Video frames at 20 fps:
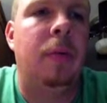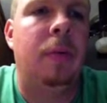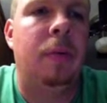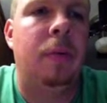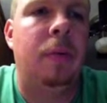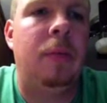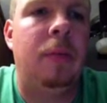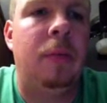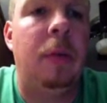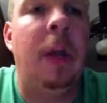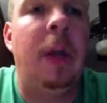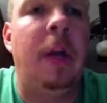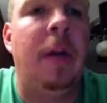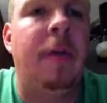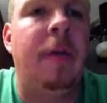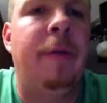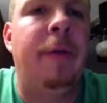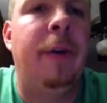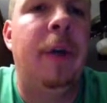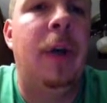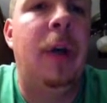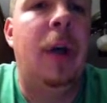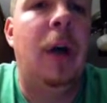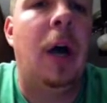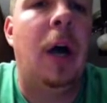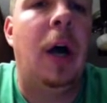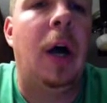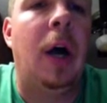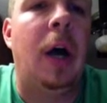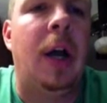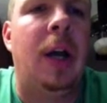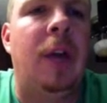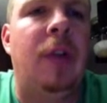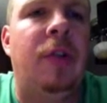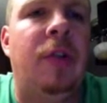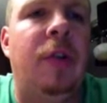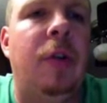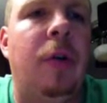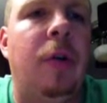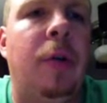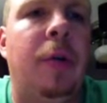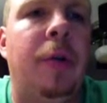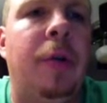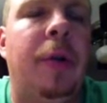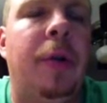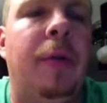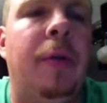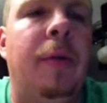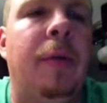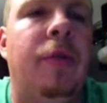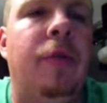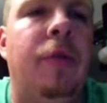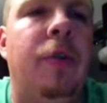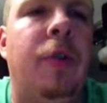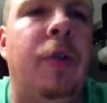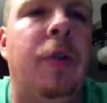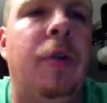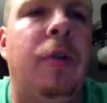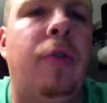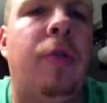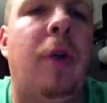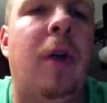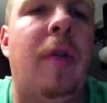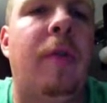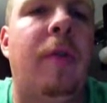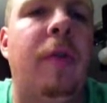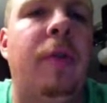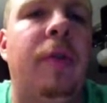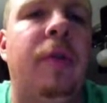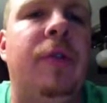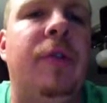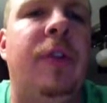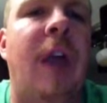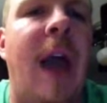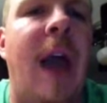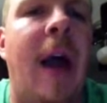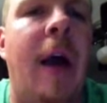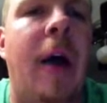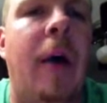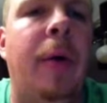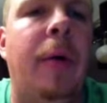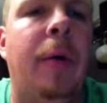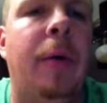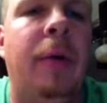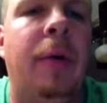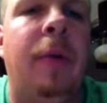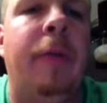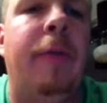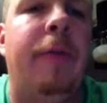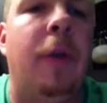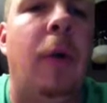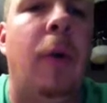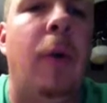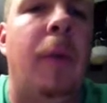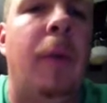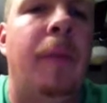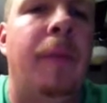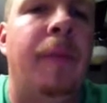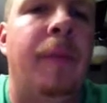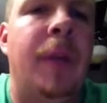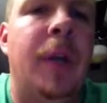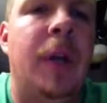live, and so the sugar travels down the phloem.